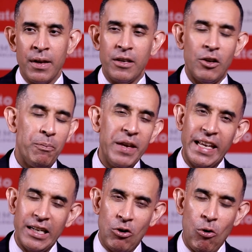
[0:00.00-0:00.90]
You know, being
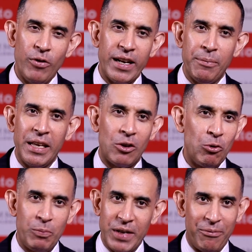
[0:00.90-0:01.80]
in COVID and being
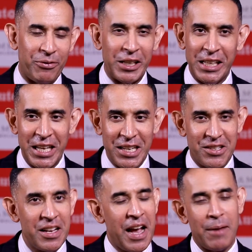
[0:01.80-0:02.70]
cooped up for years
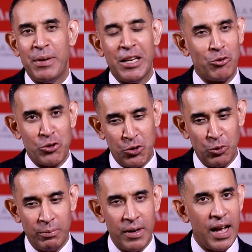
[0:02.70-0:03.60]
and being on
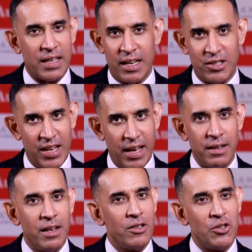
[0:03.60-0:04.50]
Zoom, as I said,
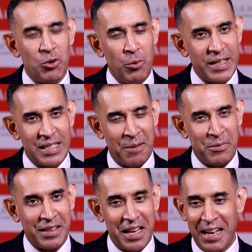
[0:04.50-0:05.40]
Zoom is
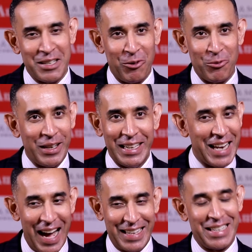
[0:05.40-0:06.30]
something that I don't really
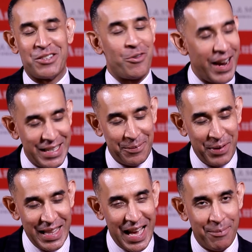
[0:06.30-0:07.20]
like. It's great to
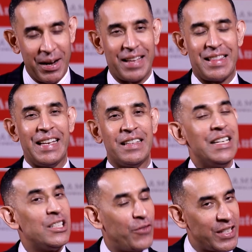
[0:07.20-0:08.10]
be there, but I think
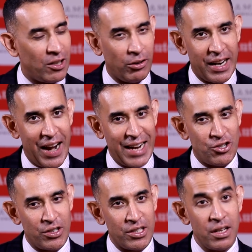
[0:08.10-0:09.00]
these physical
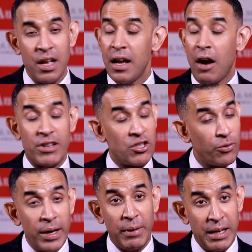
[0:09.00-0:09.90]
interactions are
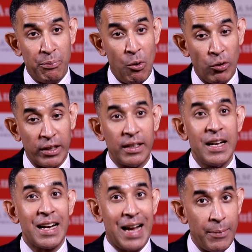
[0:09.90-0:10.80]
extremely important.
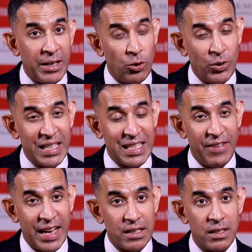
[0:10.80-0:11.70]
Coming to these
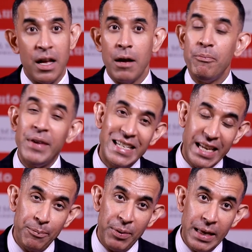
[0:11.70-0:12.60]
events,
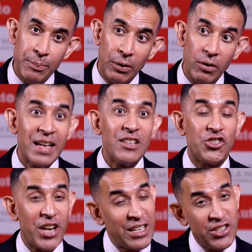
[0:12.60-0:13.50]
meeting people,
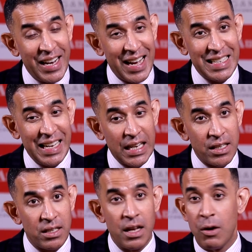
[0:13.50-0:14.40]
changing
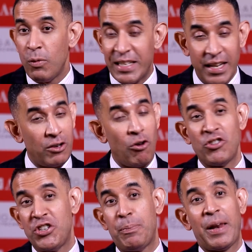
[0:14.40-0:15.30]
ideas with
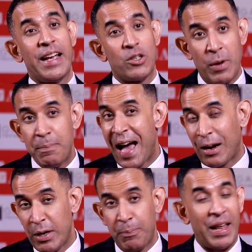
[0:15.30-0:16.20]
technology players, with
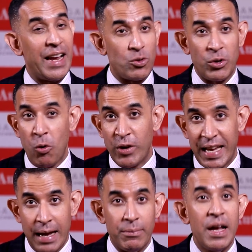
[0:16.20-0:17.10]
battery players, with
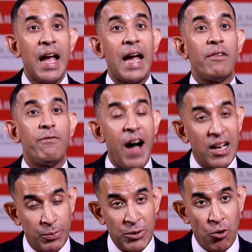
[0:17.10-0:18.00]
OEM, and a
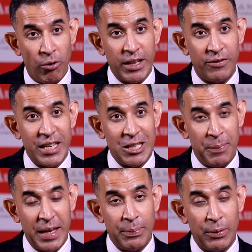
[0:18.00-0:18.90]
vast majority of these
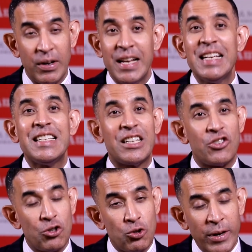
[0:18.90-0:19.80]
people is
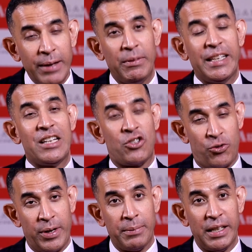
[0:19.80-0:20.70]

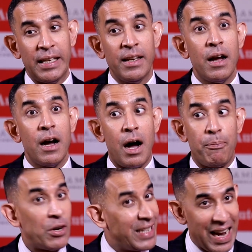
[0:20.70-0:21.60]
extremely
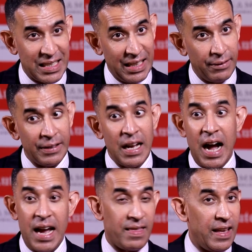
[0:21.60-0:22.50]
productive.
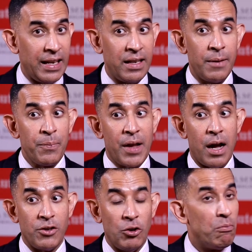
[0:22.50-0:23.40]
I think
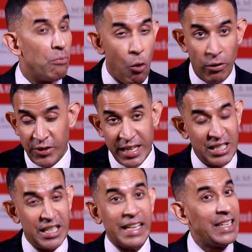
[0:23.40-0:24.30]
more of these
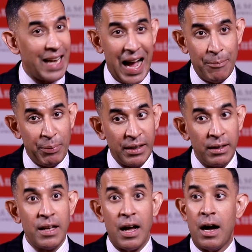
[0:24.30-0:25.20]
need to happen.
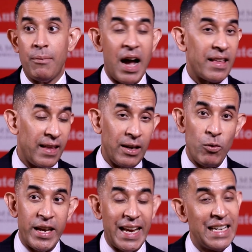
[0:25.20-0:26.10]
I think
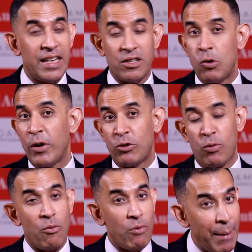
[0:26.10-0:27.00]
India is going through
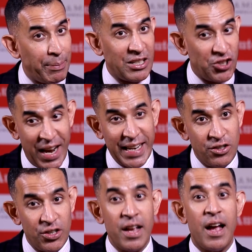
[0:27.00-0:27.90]
a rapid
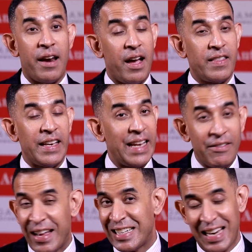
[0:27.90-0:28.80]
change, and I think
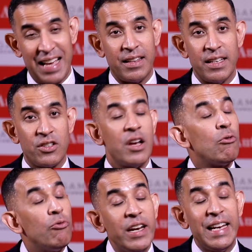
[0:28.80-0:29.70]
events like this
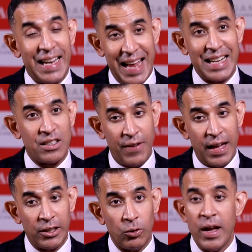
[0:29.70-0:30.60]
really enhance
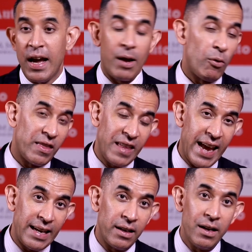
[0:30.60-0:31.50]
value. And I want to
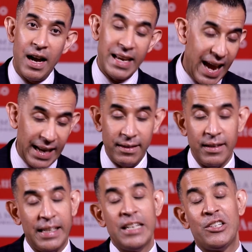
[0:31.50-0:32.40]
thank again
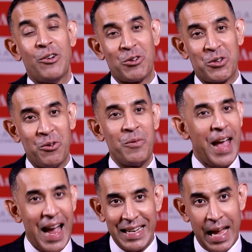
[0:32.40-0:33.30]
ETAuto
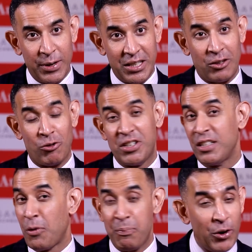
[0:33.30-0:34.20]
and Gamma Technologies
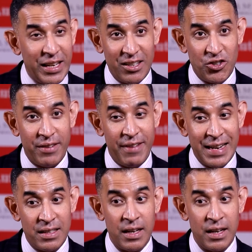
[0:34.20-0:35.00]
for putting such an event